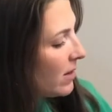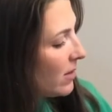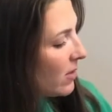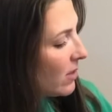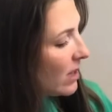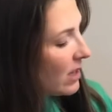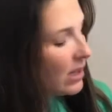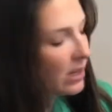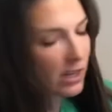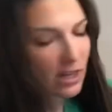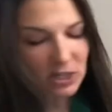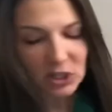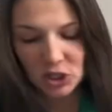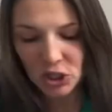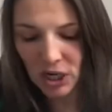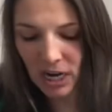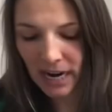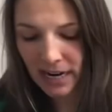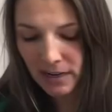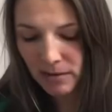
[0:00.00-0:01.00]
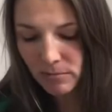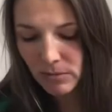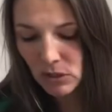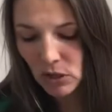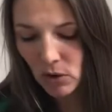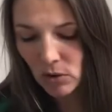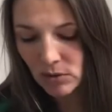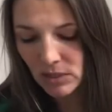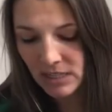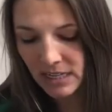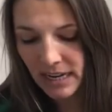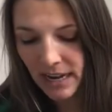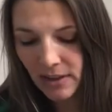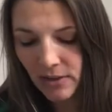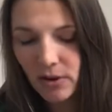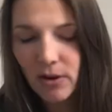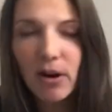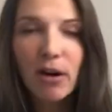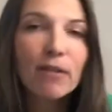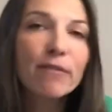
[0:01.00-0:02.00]
The lunch items
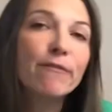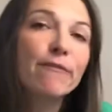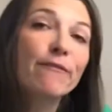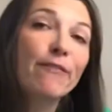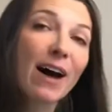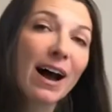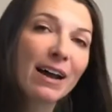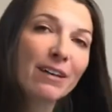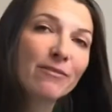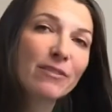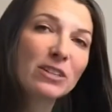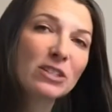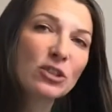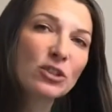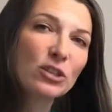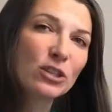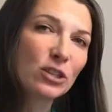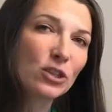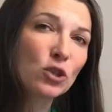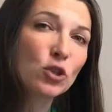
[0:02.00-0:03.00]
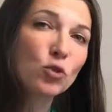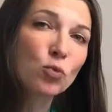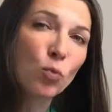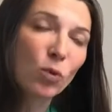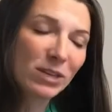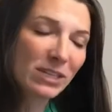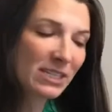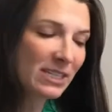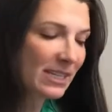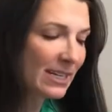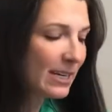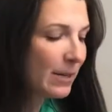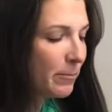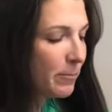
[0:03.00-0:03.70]
altogether are 520.